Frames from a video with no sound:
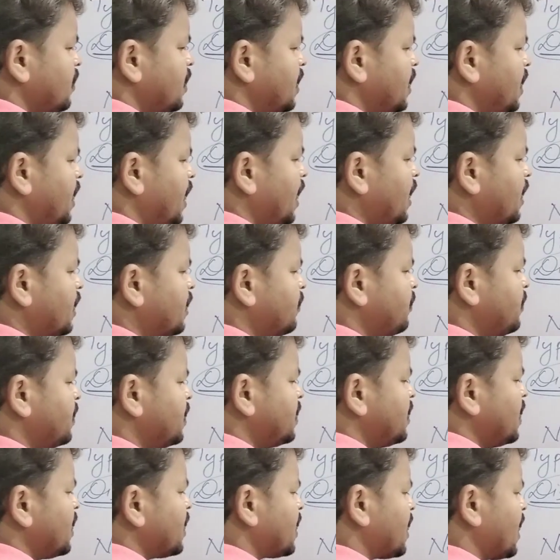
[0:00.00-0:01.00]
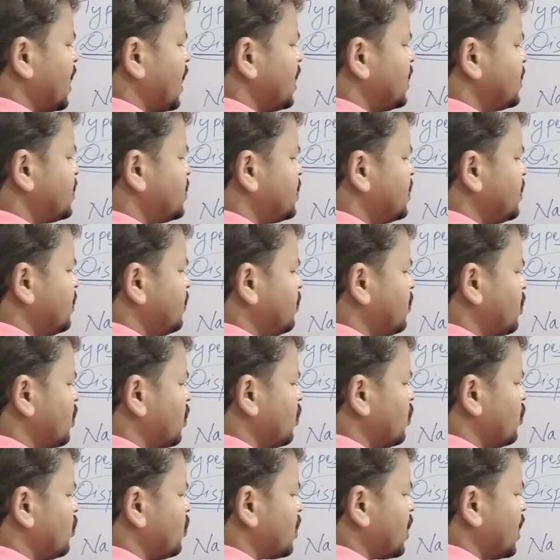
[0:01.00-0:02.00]
react with the calcium
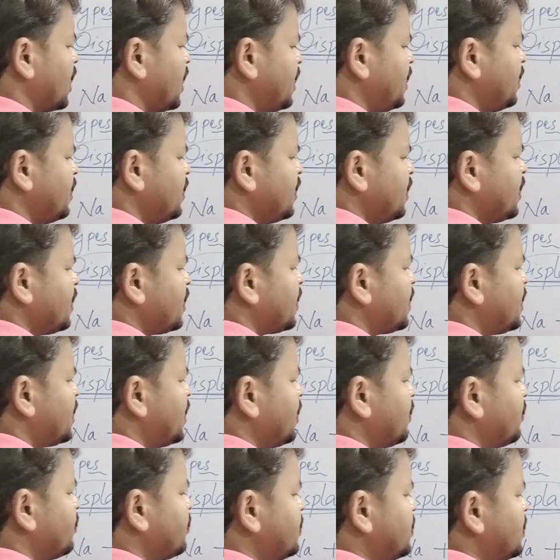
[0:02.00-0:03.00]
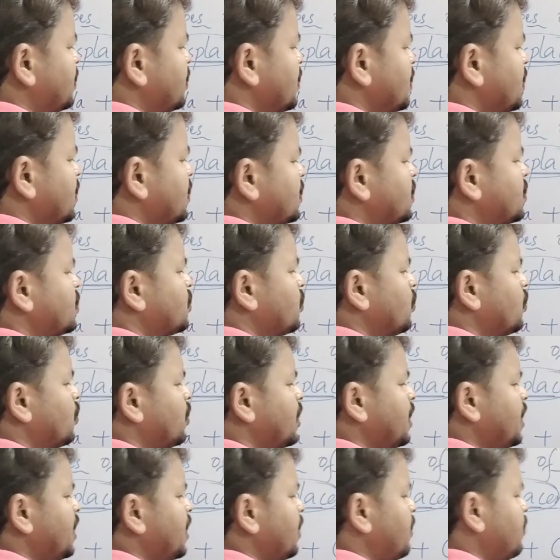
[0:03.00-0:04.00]
chloride gives
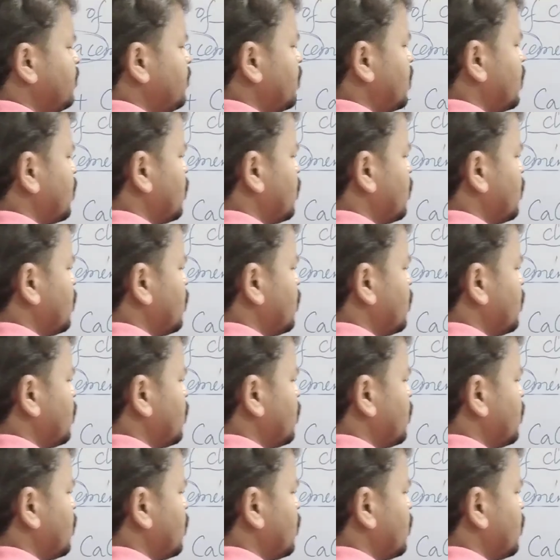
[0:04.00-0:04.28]
sodium